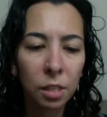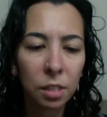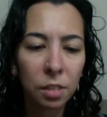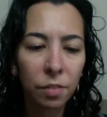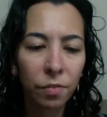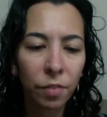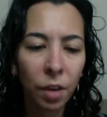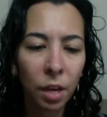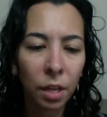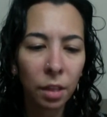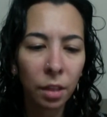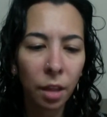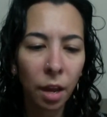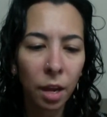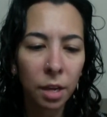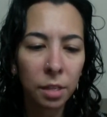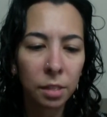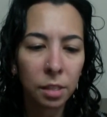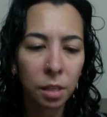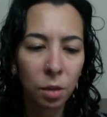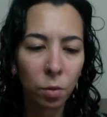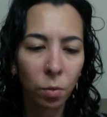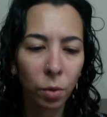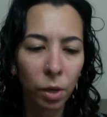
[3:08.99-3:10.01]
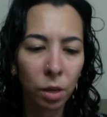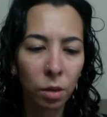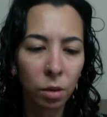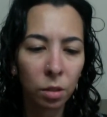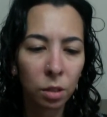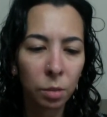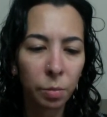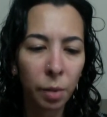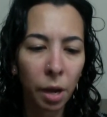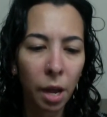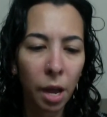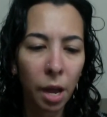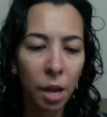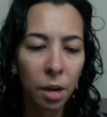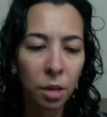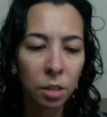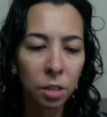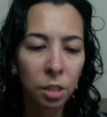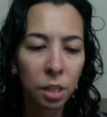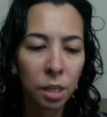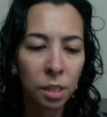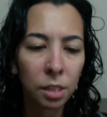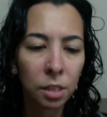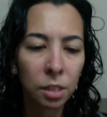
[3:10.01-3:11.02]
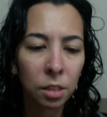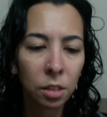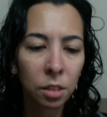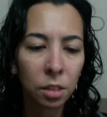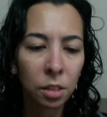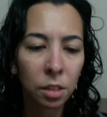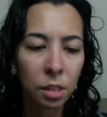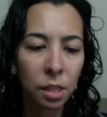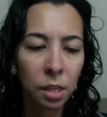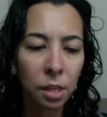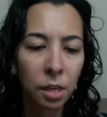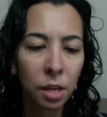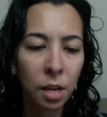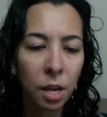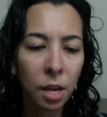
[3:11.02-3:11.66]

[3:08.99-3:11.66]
fine lines, and wrinkles by energizing your skin